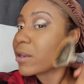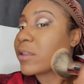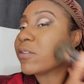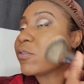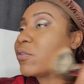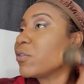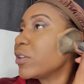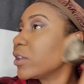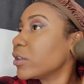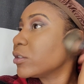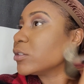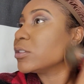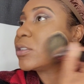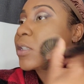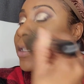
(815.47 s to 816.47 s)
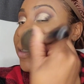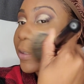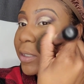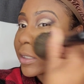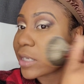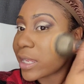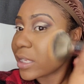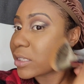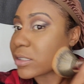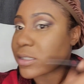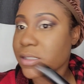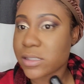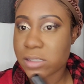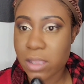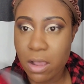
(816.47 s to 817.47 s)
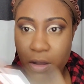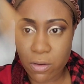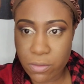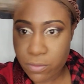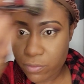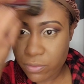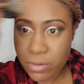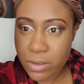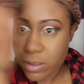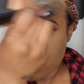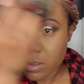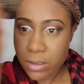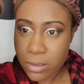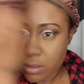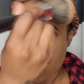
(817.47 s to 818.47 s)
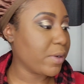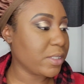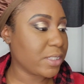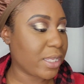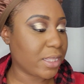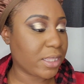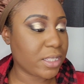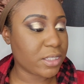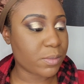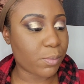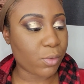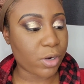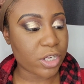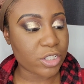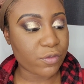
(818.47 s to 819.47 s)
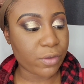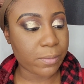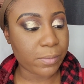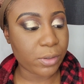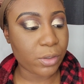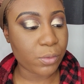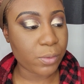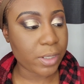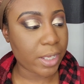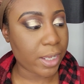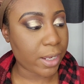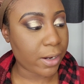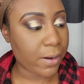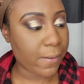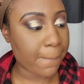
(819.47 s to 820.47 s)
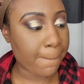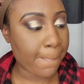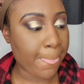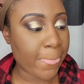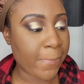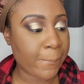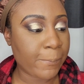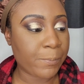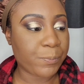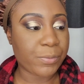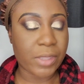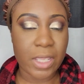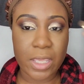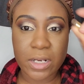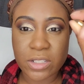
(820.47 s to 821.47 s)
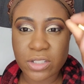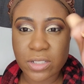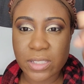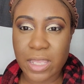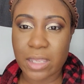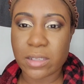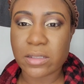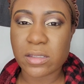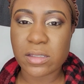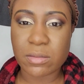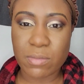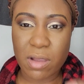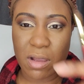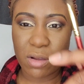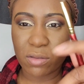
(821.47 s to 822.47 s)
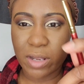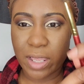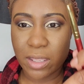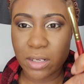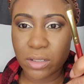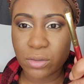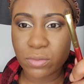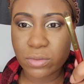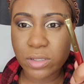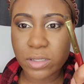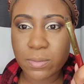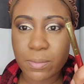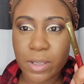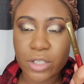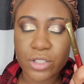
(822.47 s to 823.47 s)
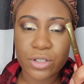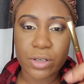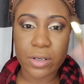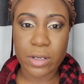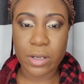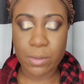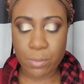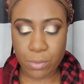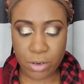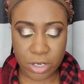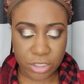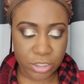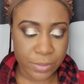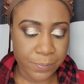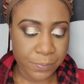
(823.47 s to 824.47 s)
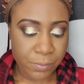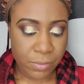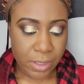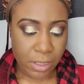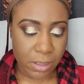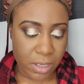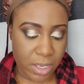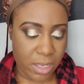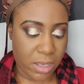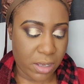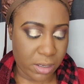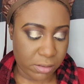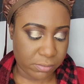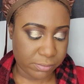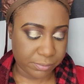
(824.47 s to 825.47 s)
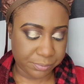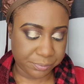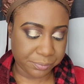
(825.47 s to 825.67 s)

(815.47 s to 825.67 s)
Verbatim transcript: and it feels good like it's soft i'm going to take this brush from Ducare and it's just like a small like little smudger brush and